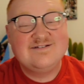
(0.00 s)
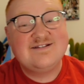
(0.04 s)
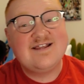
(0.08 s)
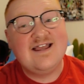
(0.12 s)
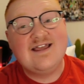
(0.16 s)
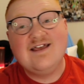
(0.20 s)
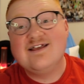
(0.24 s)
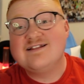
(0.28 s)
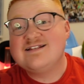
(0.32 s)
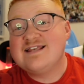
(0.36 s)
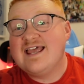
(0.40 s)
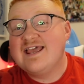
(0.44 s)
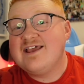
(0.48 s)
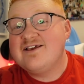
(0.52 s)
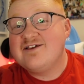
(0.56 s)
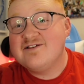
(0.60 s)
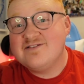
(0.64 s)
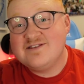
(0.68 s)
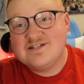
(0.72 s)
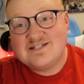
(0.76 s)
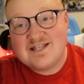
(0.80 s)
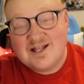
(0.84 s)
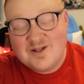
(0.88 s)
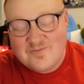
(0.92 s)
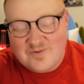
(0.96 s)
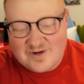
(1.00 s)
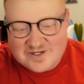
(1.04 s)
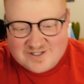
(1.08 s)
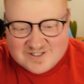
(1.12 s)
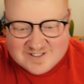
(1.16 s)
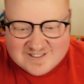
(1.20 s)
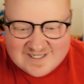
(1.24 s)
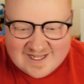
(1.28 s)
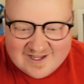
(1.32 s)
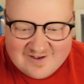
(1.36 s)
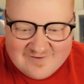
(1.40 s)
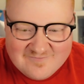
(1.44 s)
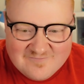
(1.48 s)
the
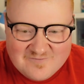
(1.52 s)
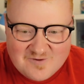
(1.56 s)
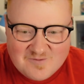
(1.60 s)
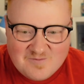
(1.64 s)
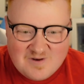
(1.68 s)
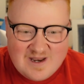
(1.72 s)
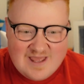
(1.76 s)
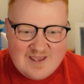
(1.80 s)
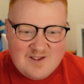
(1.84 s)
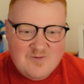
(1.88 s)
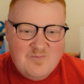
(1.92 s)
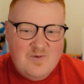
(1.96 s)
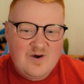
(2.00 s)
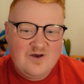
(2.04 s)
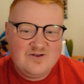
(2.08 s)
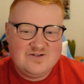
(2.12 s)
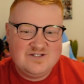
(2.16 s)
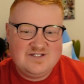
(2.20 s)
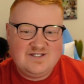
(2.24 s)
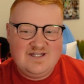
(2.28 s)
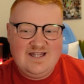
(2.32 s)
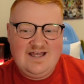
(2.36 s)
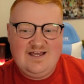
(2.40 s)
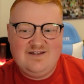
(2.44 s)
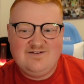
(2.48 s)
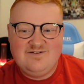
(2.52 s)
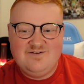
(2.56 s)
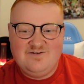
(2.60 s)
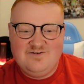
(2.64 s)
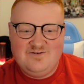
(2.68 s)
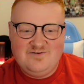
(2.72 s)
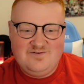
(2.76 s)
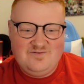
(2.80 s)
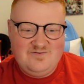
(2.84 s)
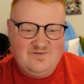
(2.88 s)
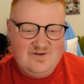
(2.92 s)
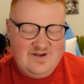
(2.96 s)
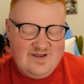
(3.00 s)
celebration is taken from Lech Poznan,
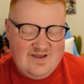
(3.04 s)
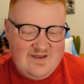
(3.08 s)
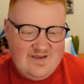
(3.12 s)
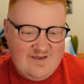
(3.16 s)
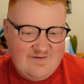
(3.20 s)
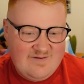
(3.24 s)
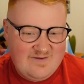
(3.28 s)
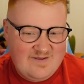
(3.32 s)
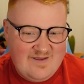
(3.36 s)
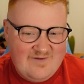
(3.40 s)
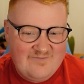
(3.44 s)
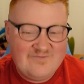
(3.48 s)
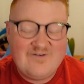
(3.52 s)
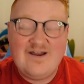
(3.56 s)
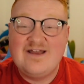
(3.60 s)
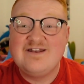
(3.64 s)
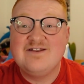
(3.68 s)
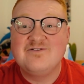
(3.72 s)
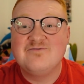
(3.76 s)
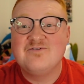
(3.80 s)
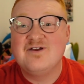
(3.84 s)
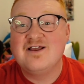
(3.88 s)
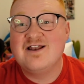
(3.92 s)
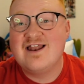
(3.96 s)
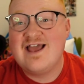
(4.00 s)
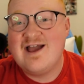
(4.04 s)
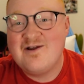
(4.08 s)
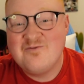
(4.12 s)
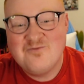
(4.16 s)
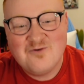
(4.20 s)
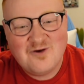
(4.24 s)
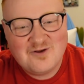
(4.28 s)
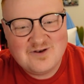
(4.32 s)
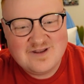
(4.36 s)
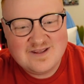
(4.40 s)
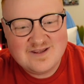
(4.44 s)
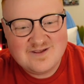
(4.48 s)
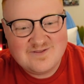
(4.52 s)
who I find it really
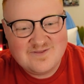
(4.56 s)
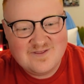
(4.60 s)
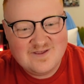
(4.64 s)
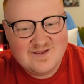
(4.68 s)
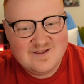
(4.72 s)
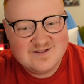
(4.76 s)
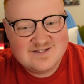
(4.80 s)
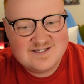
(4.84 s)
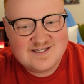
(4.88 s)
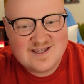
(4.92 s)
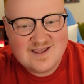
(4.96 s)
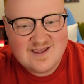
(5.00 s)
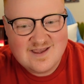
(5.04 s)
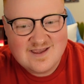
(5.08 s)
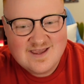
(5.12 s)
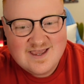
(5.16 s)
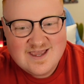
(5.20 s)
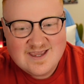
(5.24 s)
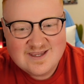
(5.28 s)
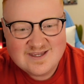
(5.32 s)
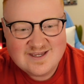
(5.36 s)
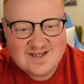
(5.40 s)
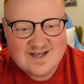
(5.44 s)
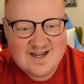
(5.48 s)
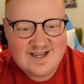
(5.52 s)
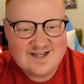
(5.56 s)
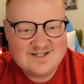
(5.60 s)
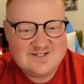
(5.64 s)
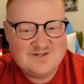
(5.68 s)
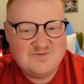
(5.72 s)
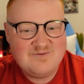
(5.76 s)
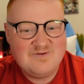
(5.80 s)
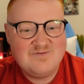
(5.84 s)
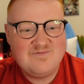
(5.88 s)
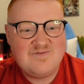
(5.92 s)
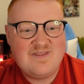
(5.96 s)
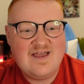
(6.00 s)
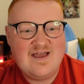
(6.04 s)
ironic that
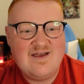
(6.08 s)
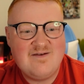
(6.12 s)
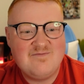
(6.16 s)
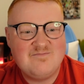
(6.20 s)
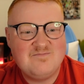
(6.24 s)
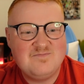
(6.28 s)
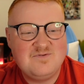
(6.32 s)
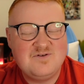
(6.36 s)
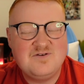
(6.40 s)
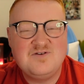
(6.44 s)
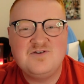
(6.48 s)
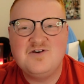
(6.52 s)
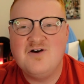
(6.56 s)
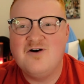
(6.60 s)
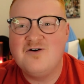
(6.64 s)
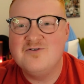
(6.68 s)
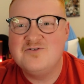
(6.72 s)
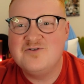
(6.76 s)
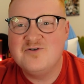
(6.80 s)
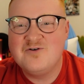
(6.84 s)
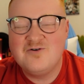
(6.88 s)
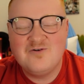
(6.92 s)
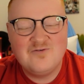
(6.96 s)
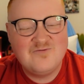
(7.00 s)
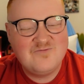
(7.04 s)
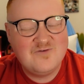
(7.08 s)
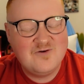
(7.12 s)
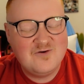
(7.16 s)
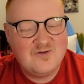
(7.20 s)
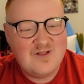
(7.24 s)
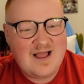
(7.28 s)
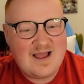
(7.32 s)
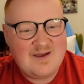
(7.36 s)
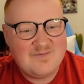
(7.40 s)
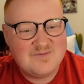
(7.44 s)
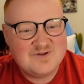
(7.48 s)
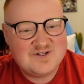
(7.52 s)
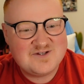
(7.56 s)
United, with their god
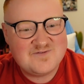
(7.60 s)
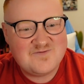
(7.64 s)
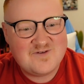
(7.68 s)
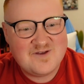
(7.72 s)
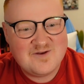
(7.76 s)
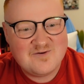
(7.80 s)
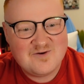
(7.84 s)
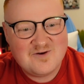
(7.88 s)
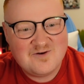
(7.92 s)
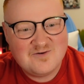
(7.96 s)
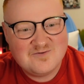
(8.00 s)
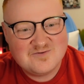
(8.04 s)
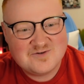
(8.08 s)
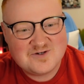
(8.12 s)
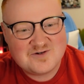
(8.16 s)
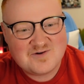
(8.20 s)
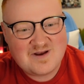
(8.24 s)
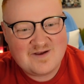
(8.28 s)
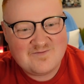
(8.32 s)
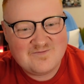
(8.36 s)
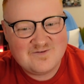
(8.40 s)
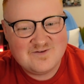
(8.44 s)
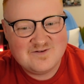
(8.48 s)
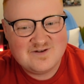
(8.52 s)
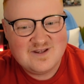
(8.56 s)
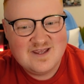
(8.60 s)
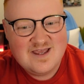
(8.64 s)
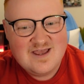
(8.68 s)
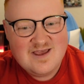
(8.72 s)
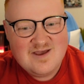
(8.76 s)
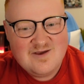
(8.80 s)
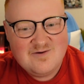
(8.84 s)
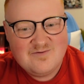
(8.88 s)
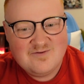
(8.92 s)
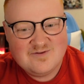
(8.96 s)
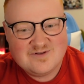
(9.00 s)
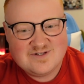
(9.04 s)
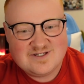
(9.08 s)
awful atmosphere at Old Trafford,
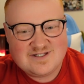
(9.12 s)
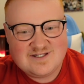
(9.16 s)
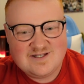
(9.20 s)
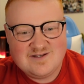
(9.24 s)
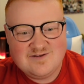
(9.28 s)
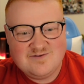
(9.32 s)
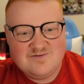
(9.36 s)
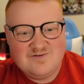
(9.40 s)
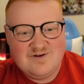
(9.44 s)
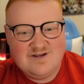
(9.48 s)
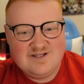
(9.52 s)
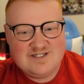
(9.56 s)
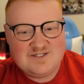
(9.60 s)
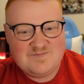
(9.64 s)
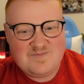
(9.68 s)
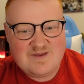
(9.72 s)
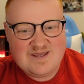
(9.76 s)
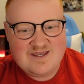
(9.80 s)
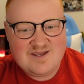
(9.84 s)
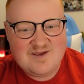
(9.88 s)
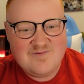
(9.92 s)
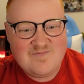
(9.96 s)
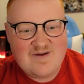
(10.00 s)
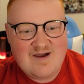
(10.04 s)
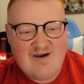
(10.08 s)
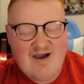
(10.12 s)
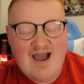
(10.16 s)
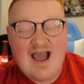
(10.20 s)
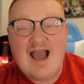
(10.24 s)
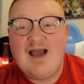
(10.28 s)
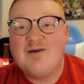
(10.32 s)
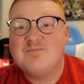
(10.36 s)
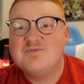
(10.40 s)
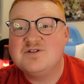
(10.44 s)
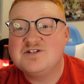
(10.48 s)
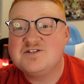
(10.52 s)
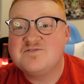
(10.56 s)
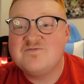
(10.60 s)
wants to speak about
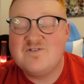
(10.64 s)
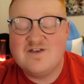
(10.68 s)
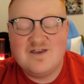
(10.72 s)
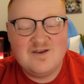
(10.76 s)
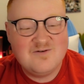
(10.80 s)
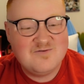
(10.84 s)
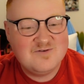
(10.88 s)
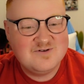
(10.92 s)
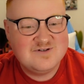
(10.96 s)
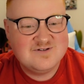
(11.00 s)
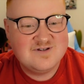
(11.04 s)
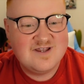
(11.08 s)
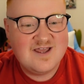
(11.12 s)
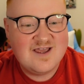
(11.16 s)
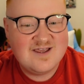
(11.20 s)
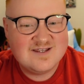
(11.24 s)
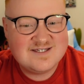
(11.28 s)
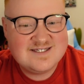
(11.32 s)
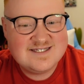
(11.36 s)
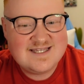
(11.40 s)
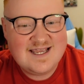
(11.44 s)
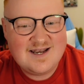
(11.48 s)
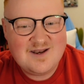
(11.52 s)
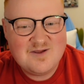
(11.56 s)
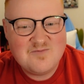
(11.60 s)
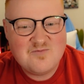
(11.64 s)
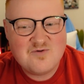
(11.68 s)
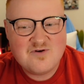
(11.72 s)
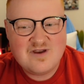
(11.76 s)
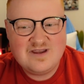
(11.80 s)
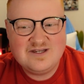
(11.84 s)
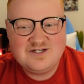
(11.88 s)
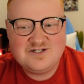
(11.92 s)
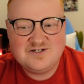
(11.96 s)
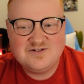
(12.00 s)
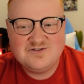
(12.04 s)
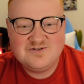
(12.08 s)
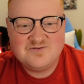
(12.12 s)
atmosphere and
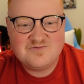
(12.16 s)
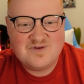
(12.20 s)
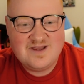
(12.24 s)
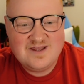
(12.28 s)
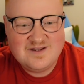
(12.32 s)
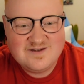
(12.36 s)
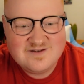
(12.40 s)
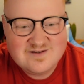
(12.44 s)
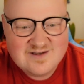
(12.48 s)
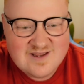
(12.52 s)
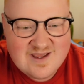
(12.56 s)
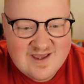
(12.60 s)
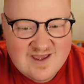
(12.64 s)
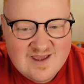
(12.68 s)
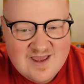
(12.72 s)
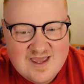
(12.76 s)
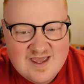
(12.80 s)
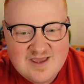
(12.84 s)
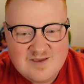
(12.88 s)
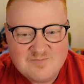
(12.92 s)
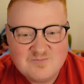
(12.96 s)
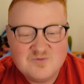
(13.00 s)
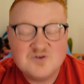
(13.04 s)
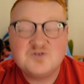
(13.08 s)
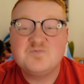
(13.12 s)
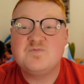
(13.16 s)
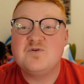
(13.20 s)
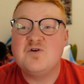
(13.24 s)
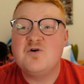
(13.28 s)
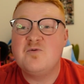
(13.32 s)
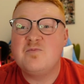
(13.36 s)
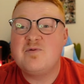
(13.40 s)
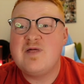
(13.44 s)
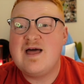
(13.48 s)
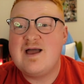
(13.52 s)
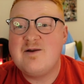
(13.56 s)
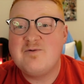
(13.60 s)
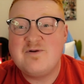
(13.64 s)
celebrations when must be
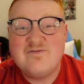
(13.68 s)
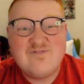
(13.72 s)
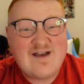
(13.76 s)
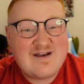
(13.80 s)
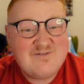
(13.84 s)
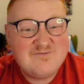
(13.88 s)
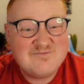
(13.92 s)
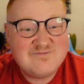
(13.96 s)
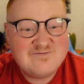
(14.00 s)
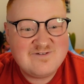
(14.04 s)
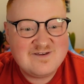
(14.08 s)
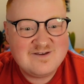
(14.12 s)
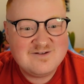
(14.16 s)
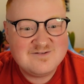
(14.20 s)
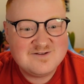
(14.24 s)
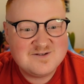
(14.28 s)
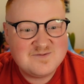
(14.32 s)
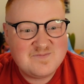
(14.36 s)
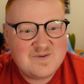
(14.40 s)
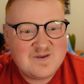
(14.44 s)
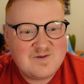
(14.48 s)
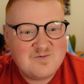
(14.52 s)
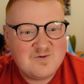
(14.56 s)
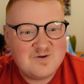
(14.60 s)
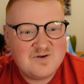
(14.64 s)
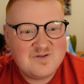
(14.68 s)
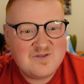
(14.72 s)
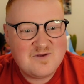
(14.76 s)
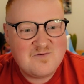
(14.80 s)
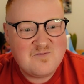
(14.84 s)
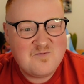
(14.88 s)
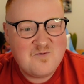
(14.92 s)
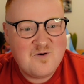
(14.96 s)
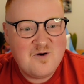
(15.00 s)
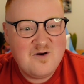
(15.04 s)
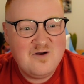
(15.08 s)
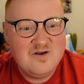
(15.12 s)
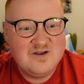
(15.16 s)
up there with Anfield as being one of the
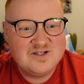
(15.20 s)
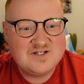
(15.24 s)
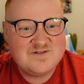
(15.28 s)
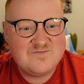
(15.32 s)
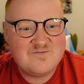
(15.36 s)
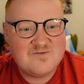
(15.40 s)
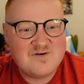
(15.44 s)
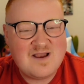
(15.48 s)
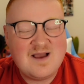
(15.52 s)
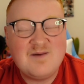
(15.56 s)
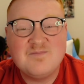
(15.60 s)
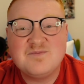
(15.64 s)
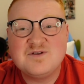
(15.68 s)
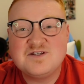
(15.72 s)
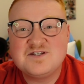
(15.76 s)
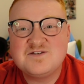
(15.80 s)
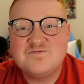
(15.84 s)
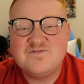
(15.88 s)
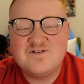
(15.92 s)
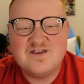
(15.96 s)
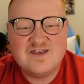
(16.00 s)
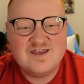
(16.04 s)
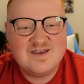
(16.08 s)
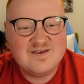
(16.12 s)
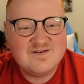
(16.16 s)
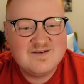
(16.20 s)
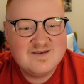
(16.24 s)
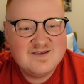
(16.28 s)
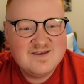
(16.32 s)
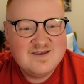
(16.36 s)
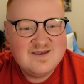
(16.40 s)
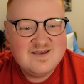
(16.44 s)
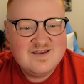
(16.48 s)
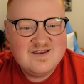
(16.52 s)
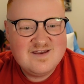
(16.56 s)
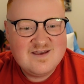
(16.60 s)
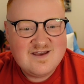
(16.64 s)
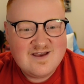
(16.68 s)
worst for atmosphere,
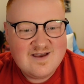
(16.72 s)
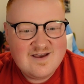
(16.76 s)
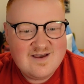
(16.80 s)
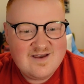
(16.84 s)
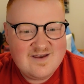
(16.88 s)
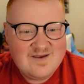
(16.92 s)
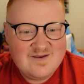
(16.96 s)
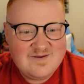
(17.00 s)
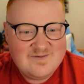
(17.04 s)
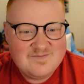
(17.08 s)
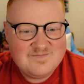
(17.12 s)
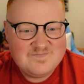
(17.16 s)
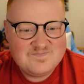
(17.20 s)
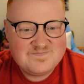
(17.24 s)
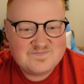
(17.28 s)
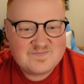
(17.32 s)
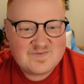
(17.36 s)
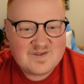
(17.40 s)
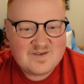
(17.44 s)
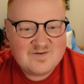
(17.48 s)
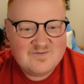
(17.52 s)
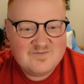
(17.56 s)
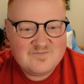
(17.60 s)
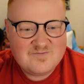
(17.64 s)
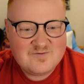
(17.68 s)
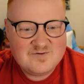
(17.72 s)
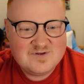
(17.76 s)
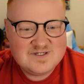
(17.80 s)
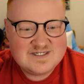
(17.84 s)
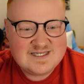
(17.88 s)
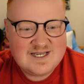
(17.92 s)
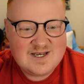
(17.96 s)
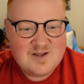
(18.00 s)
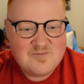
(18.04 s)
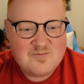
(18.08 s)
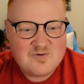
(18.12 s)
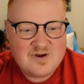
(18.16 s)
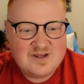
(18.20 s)
for a
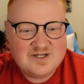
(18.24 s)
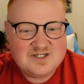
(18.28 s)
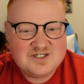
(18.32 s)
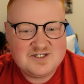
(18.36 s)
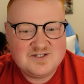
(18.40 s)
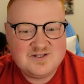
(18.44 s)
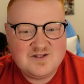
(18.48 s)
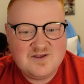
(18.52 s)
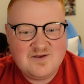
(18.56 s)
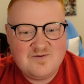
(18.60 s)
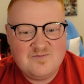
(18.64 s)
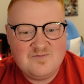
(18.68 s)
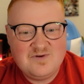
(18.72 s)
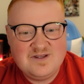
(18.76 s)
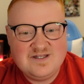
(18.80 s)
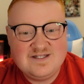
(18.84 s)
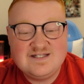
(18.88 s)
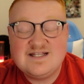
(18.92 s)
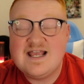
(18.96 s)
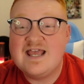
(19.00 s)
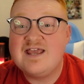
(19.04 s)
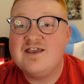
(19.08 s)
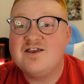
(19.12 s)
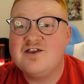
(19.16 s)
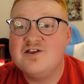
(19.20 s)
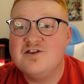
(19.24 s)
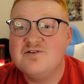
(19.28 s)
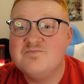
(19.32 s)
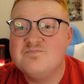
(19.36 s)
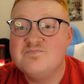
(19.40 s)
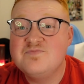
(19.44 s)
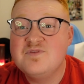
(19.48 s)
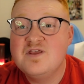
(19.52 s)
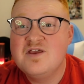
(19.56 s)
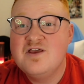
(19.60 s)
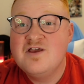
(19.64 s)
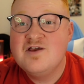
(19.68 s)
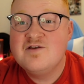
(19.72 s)
celebration that we'd
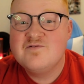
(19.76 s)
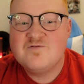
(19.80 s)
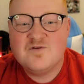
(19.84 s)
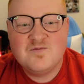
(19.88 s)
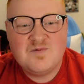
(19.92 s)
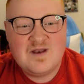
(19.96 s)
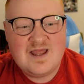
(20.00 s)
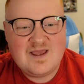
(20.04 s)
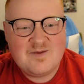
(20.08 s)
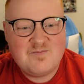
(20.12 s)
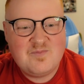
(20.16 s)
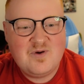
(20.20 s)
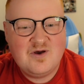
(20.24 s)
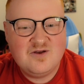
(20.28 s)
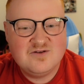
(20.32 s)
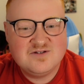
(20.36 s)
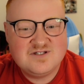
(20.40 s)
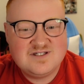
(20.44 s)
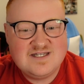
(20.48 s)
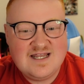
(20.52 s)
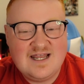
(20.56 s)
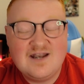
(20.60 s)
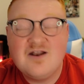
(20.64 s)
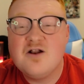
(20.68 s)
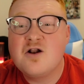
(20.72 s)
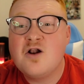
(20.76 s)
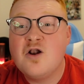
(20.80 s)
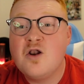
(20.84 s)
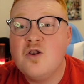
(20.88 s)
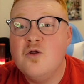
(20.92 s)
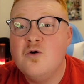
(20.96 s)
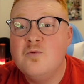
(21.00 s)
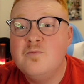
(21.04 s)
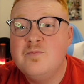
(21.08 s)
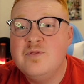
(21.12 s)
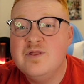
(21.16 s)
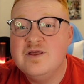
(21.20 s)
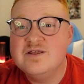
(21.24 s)
taken from Lech Poznan, a
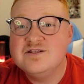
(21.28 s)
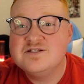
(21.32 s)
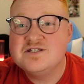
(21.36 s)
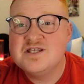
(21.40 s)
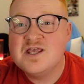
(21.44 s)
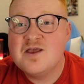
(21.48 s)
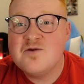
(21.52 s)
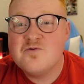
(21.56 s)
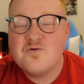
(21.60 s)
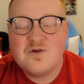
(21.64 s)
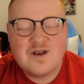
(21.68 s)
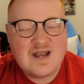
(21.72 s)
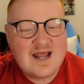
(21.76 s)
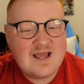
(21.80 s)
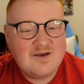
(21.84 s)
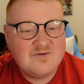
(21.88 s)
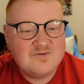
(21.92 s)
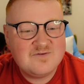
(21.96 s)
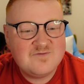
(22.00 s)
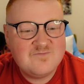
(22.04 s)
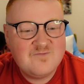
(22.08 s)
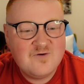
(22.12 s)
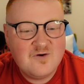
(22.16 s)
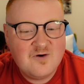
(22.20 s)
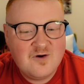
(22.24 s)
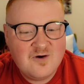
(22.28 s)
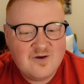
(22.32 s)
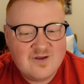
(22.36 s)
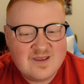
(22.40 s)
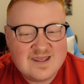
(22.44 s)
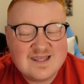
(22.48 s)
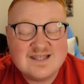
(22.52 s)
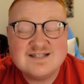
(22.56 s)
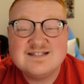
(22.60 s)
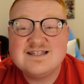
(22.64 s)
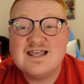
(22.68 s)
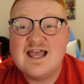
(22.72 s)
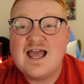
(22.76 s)
club that's renowned for
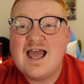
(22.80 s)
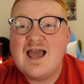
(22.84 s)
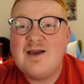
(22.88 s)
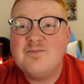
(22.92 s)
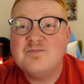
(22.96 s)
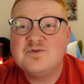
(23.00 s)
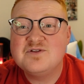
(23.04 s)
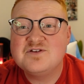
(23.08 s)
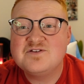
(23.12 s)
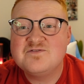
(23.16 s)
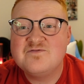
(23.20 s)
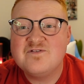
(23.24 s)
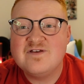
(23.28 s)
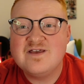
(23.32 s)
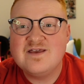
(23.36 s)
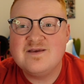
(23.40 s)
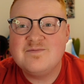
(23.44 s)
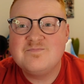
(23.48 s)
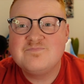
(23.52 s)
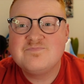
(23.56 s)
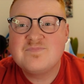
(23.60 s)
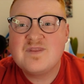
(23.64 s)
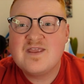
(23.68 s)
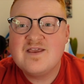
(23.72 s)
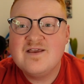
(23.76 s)
its atmosphere.